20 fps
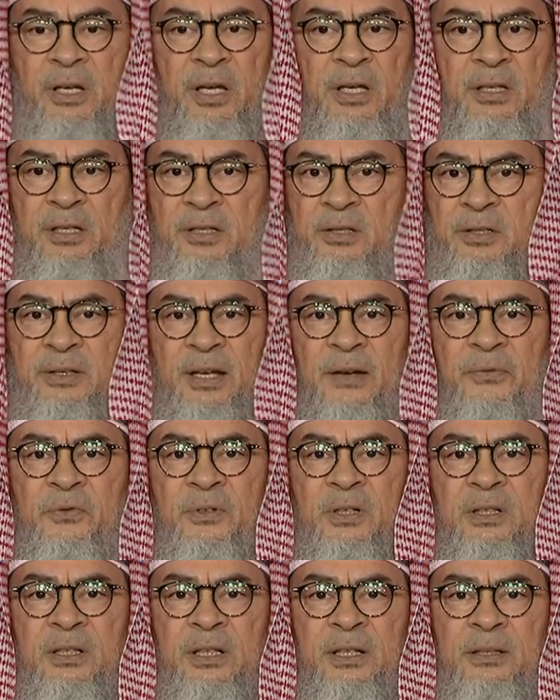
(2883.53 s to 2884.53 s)
It is
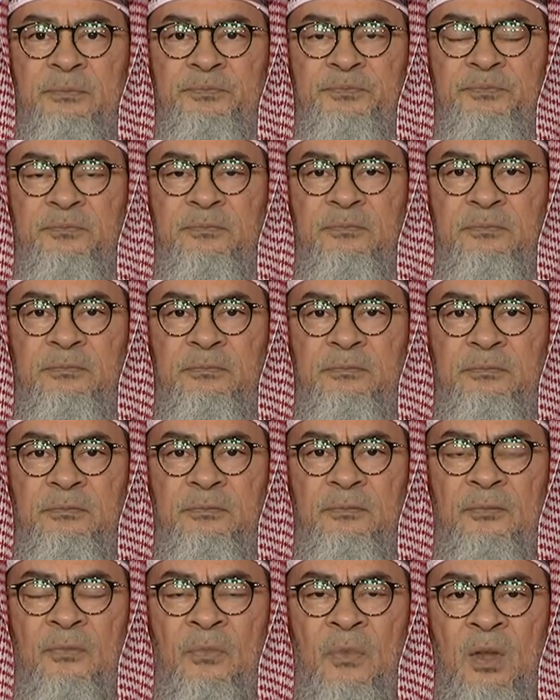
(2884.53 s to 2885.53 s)
definitely
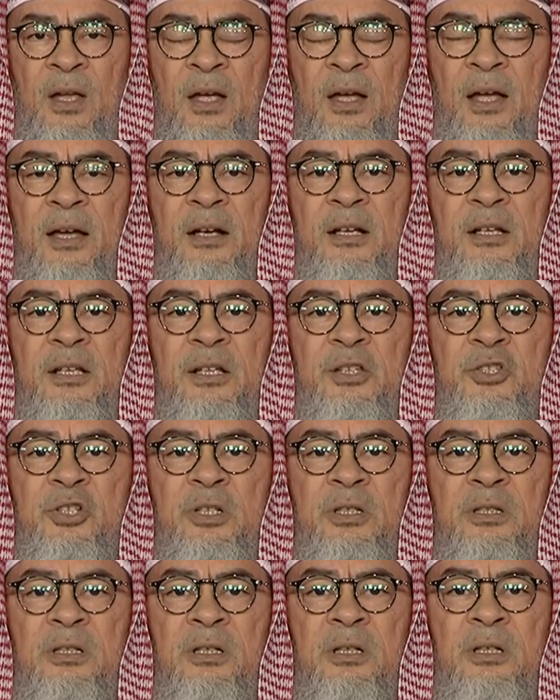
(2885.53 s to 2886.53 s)
a
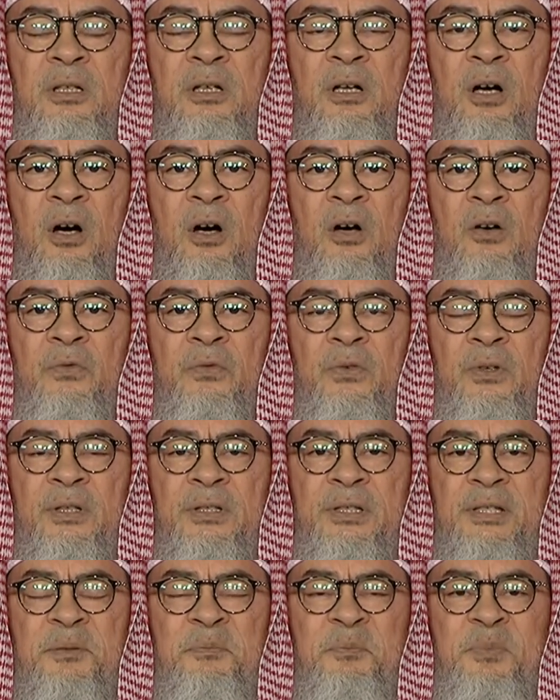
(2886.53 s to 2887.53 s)
religion of
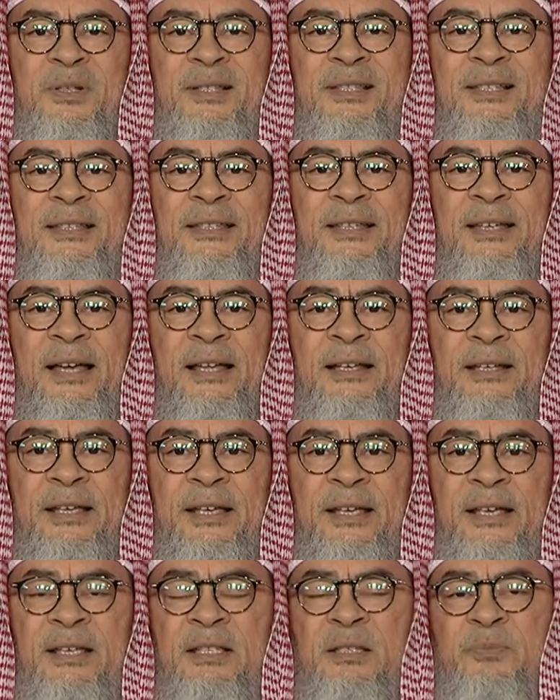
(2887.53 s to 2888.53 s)
simplicity and
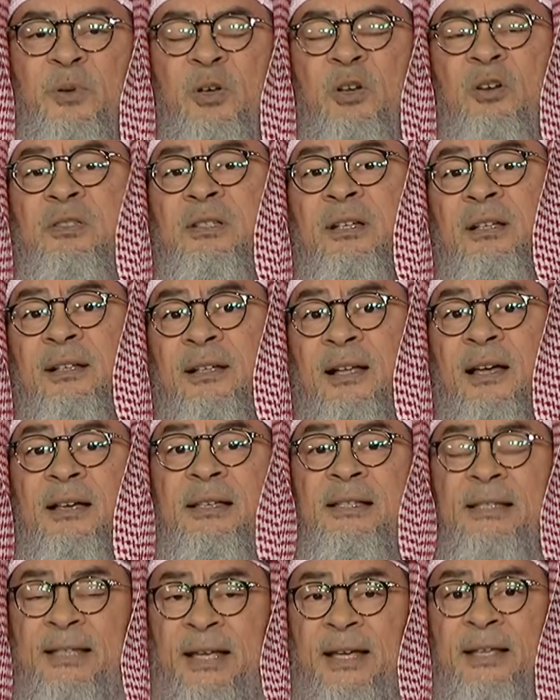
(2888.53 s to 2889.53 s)
ease, because Allah
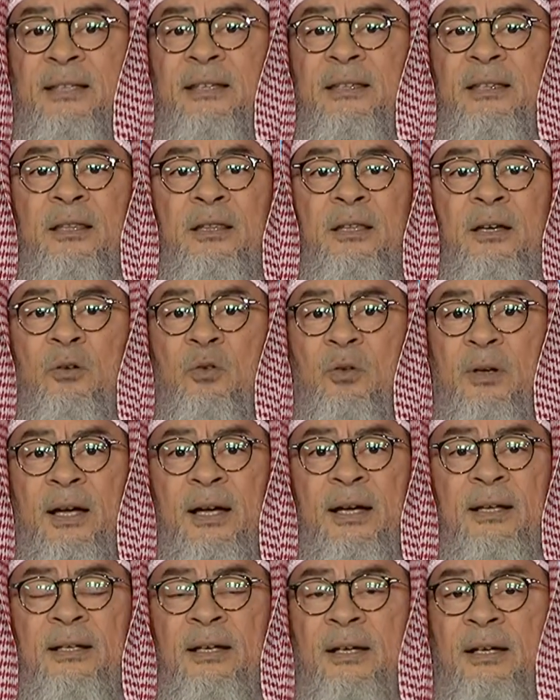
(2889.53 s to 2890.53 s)
stated in the
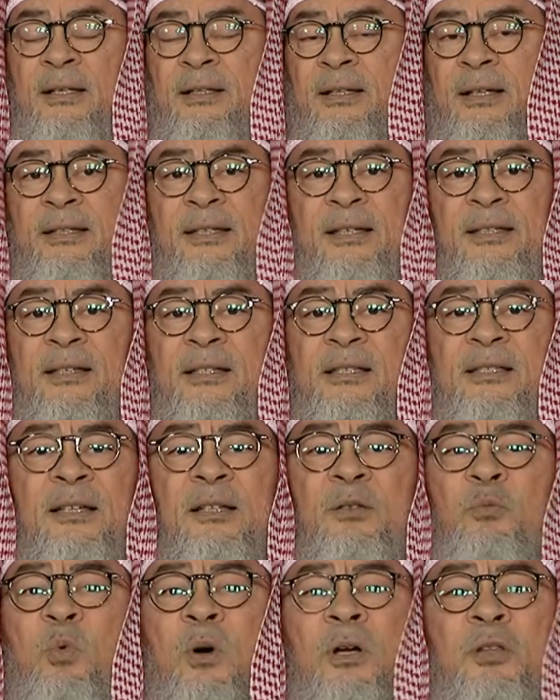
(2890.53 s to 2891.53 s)
Quran that He does
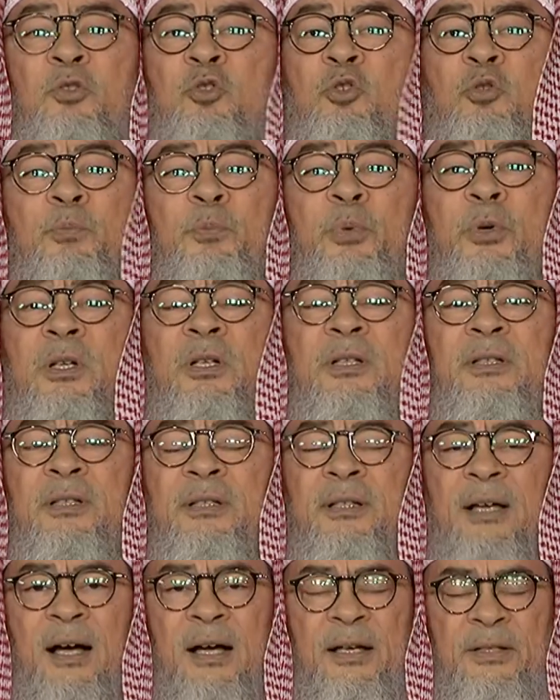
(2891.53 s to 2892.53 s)
not want to
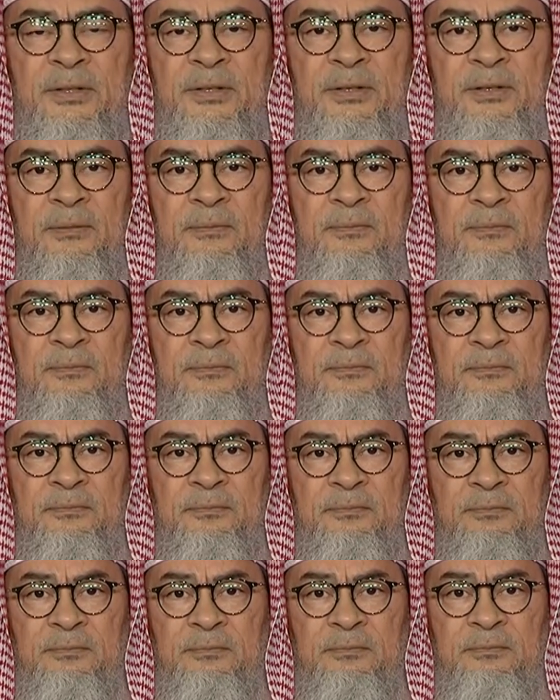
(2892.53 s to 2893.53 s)
burden us
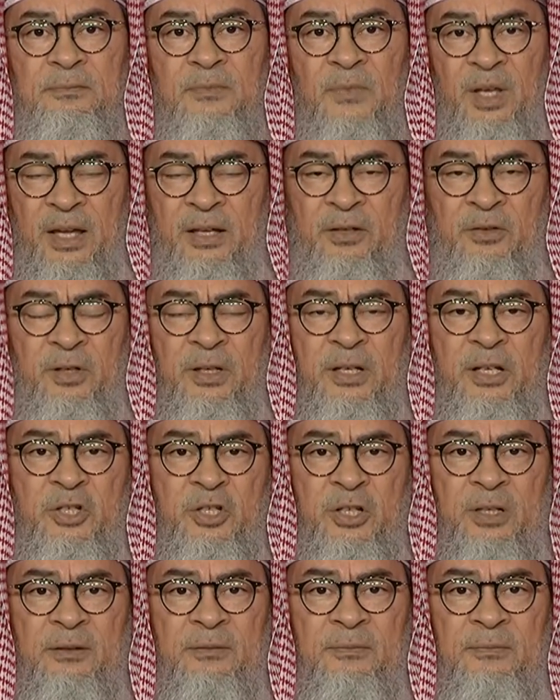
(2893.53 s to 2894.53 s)
in
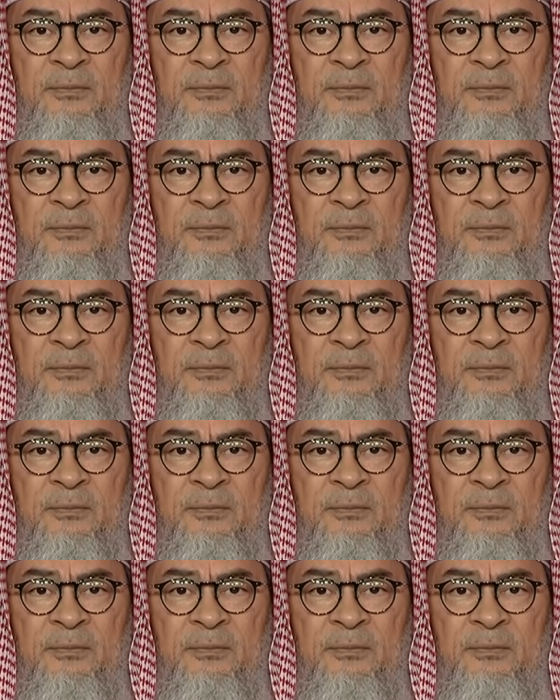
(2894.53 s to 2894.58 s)
religion.